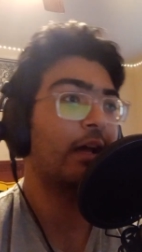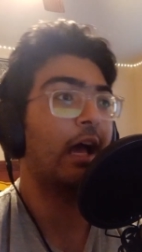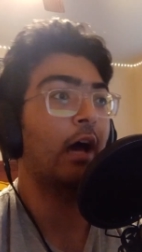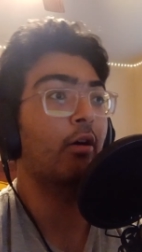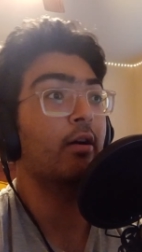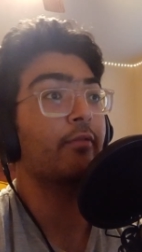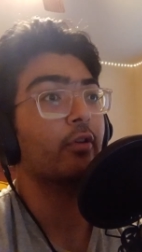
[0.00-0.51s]

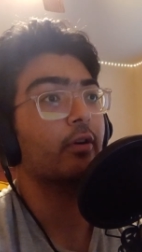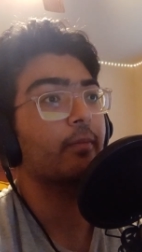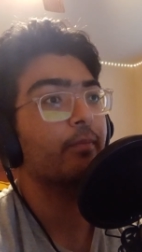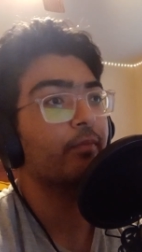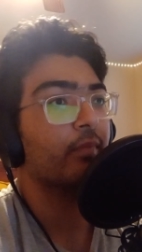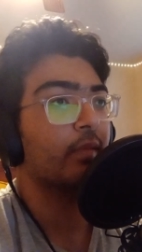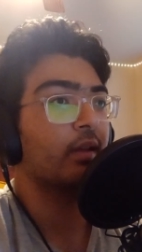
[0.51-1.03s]
However,
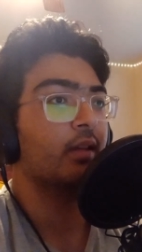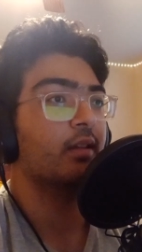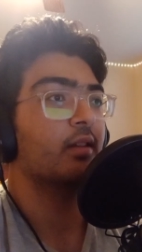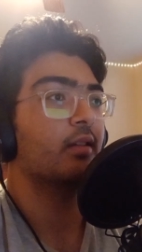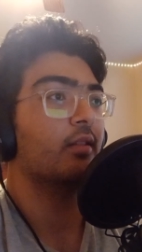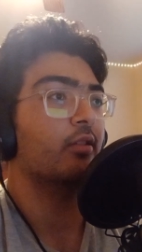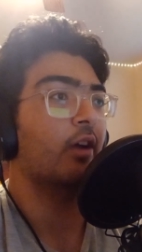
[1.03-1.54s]

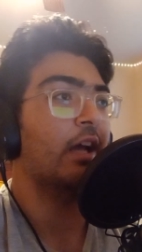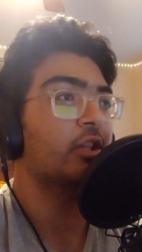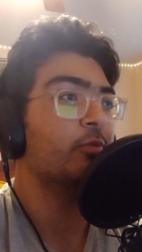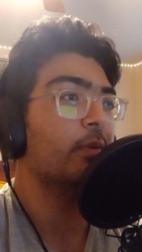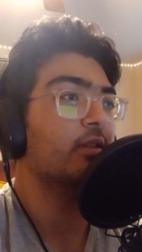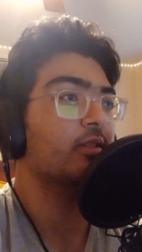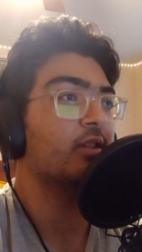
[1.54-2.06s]
there has
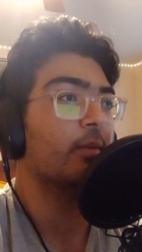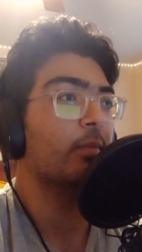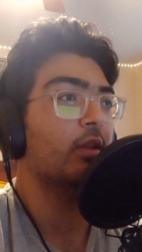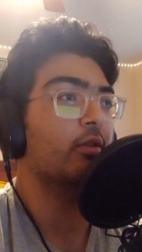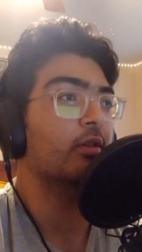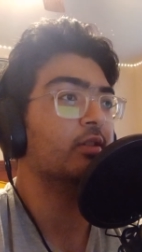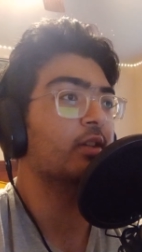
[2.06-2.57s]
been some
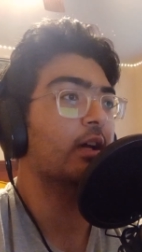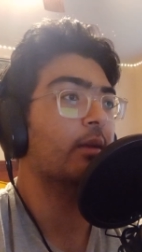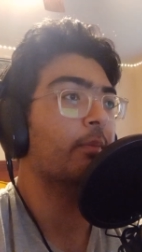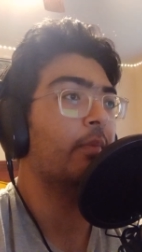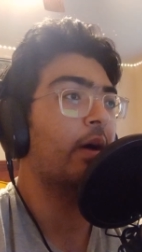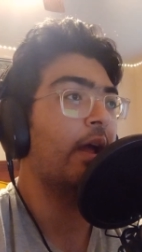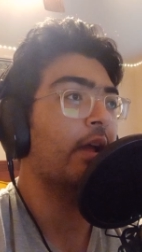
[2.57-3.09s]
theory
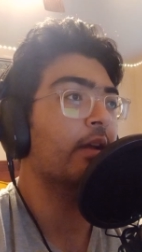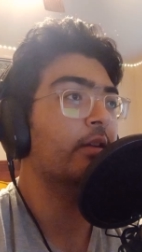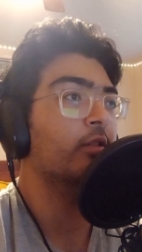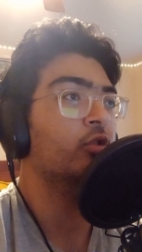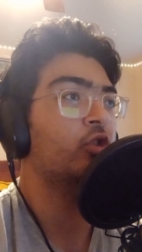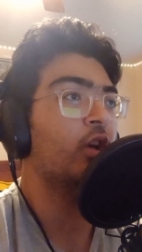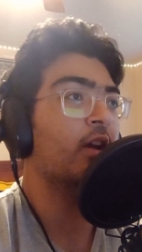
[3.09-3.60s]
done by
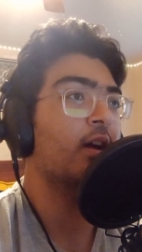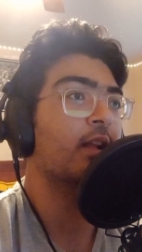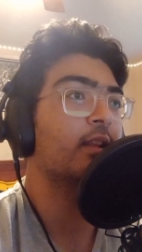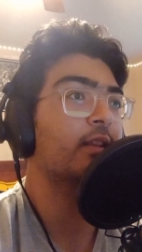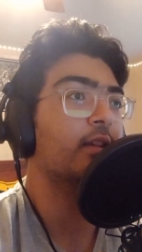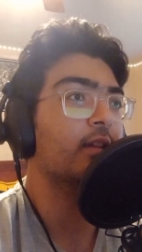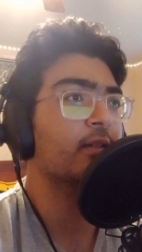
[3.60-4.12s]
J.
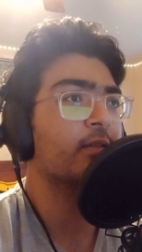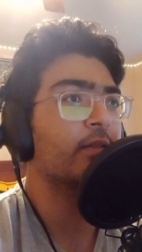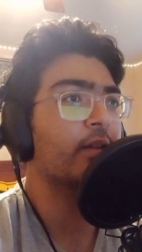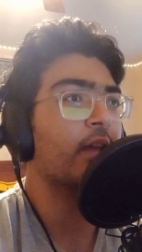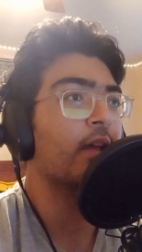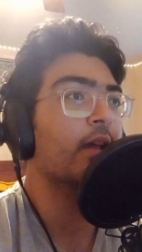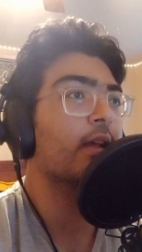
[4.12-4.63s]
Ali
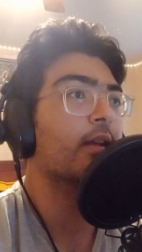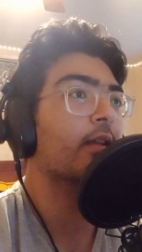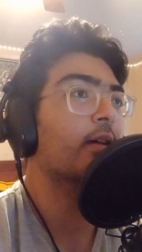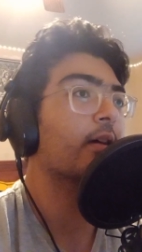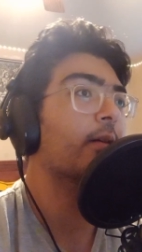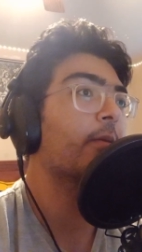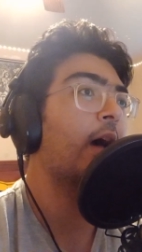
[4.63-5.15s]
in
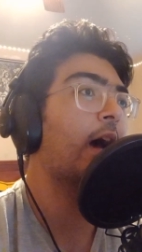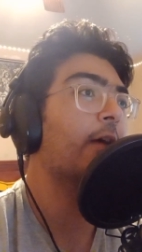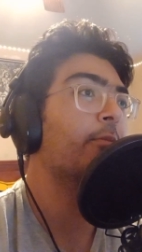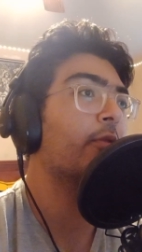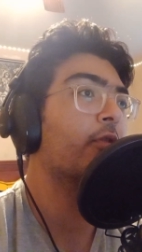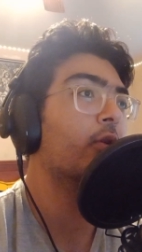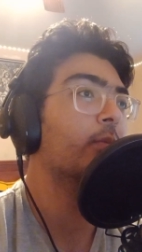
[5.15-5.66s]
high
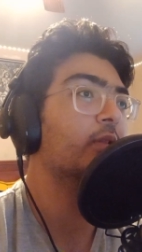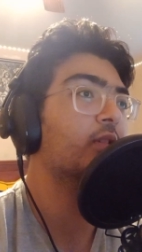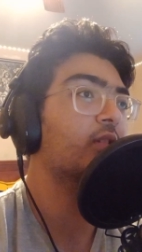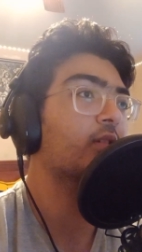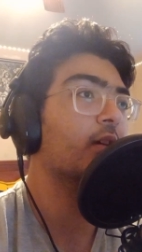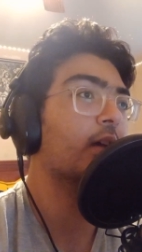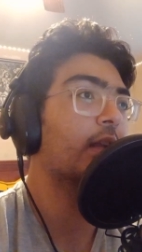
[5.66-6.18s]

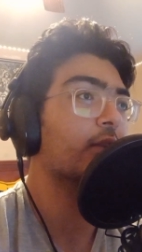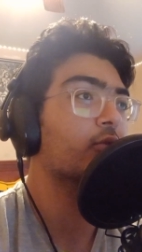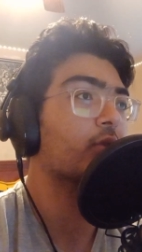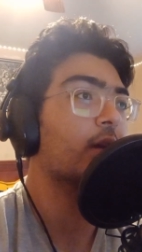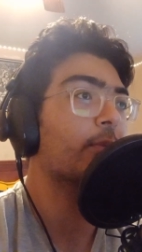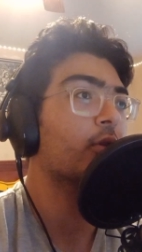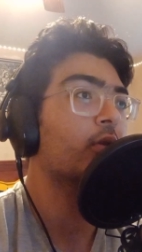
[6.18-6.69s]
performance
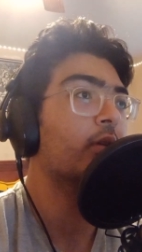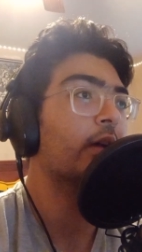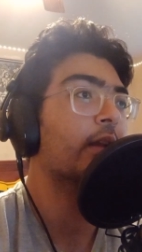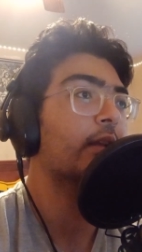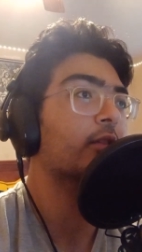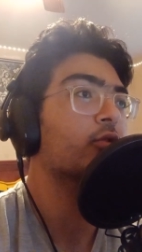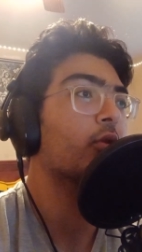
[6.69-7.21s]
electrochemical and
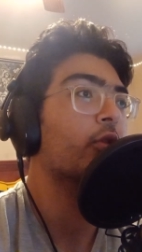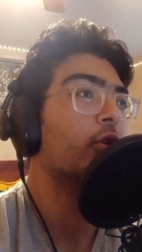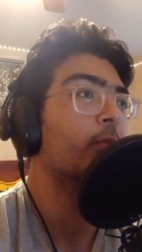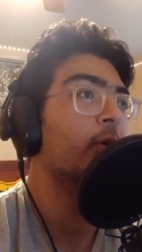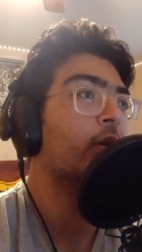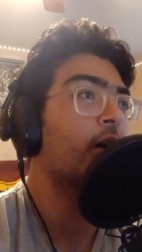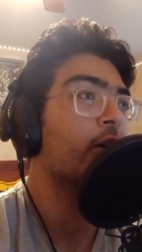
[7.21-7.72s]

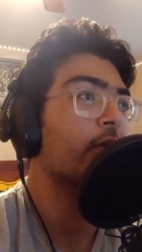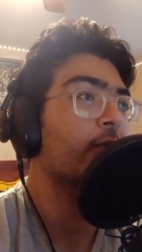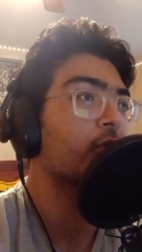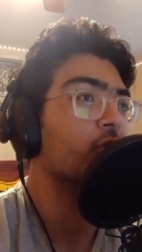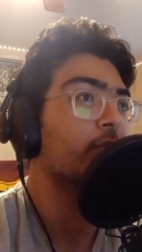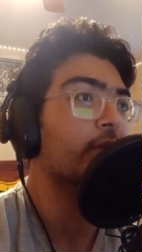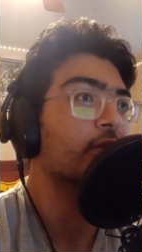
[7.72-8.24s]
electrothermal
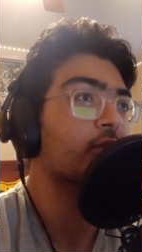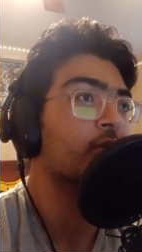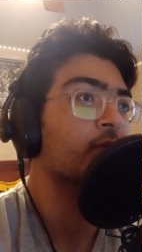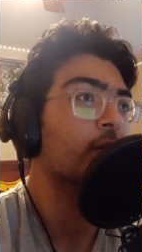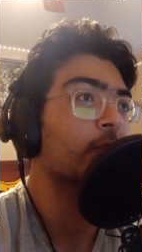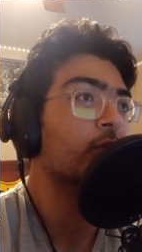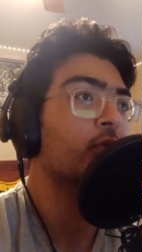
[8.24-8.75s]
artificial muscles
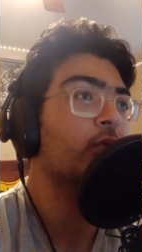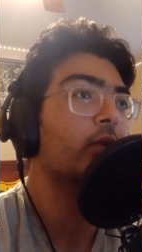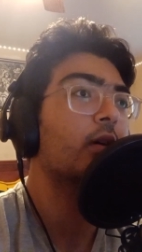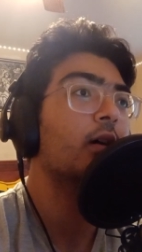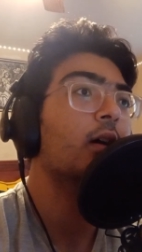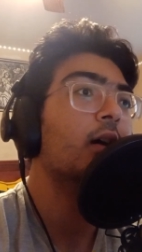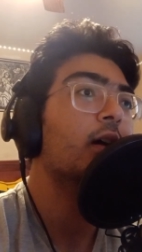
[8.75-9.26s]
from
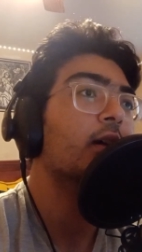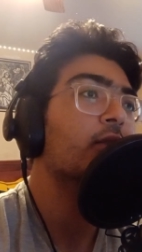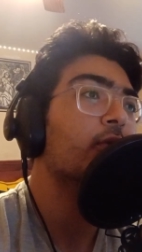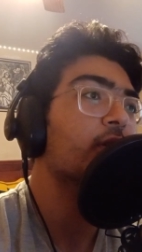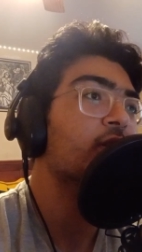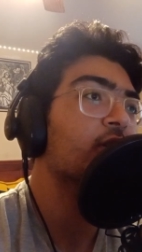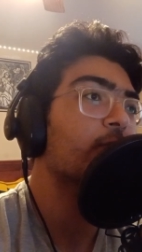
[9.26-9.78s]

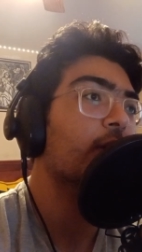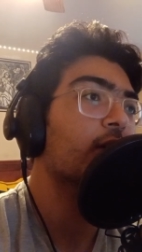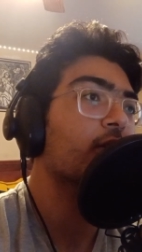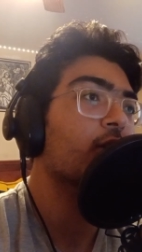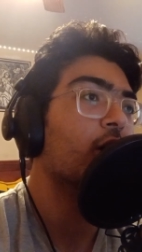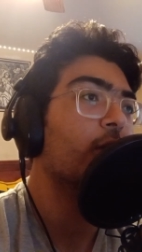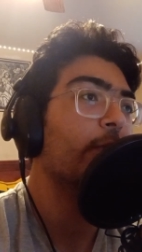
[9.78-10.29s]
twis
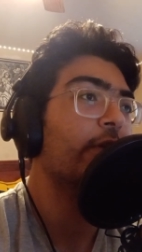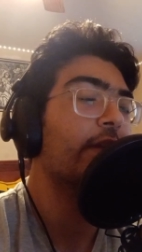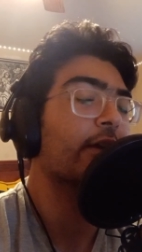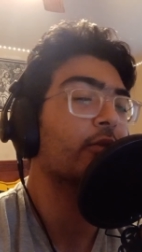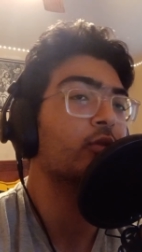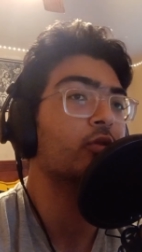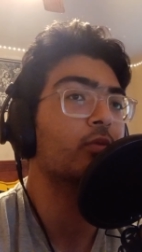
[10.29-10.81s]
spun carbon
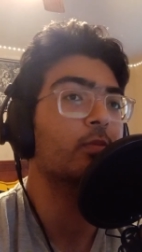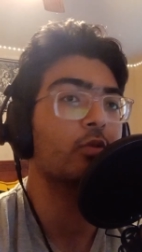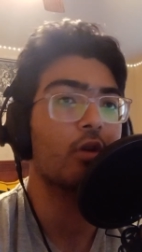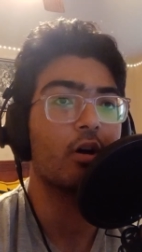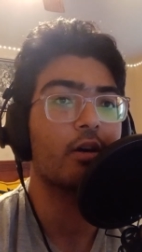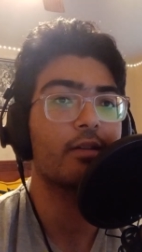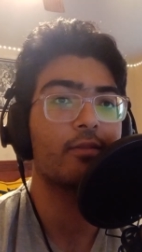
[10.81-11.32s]
nanotube
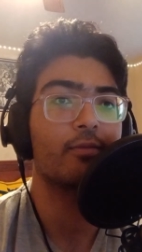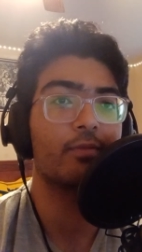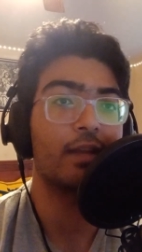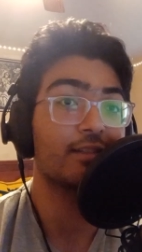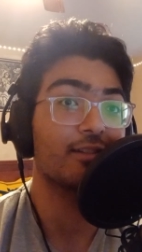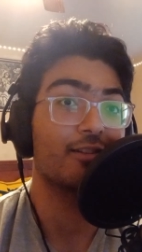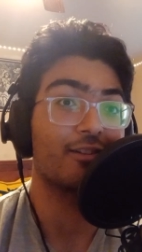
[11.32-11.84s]
yarn.
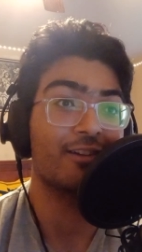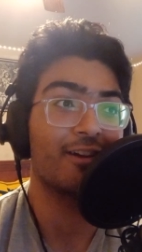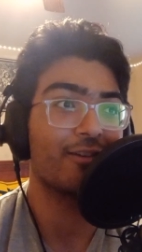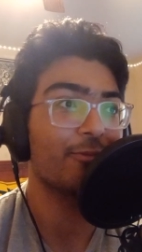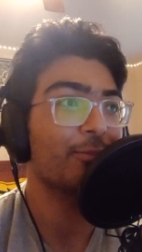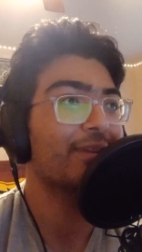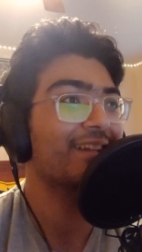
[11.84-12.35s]
That's a long
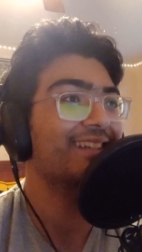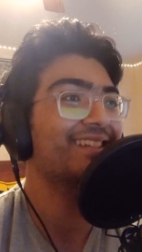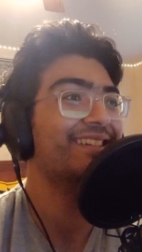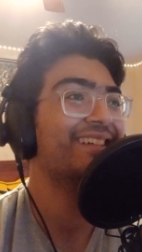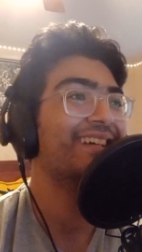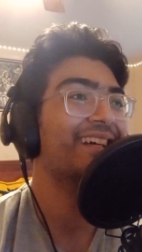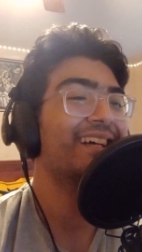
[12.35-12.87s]
title.
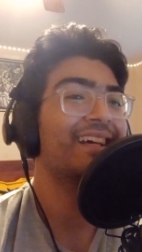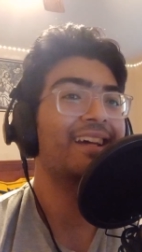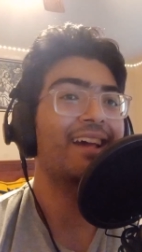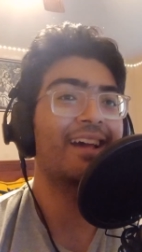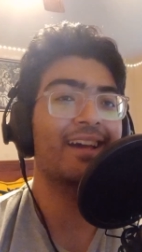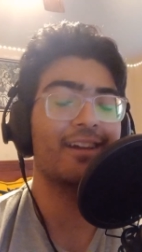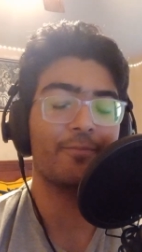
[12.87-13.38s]

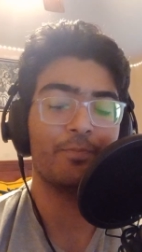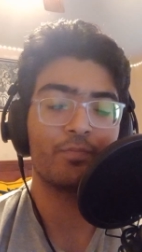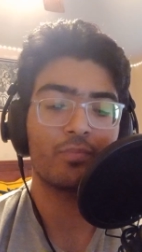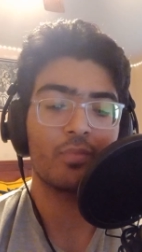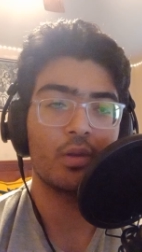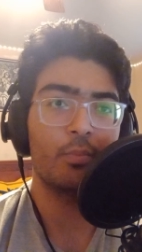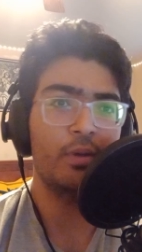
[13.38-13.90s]
And
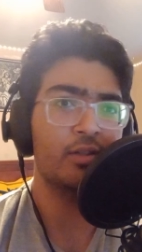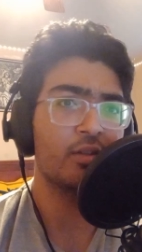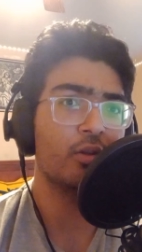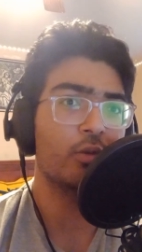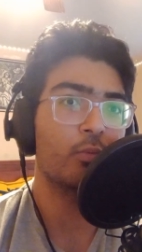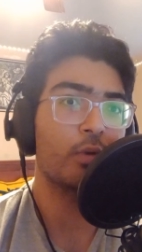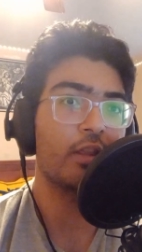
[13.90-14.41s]

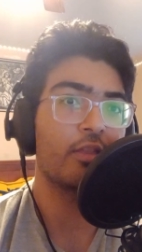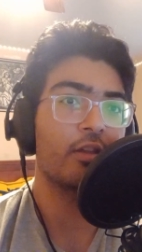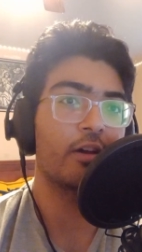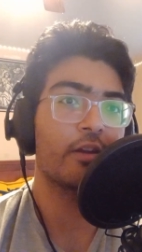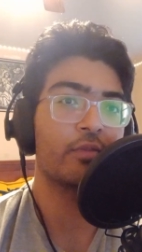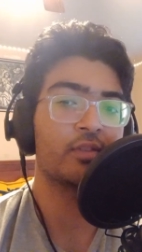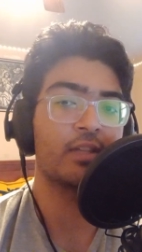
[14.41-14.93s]
basically, what they
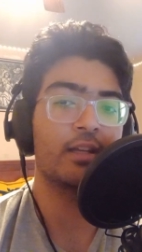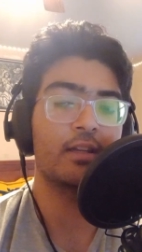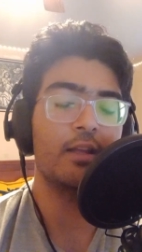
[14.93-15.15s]
thought of is that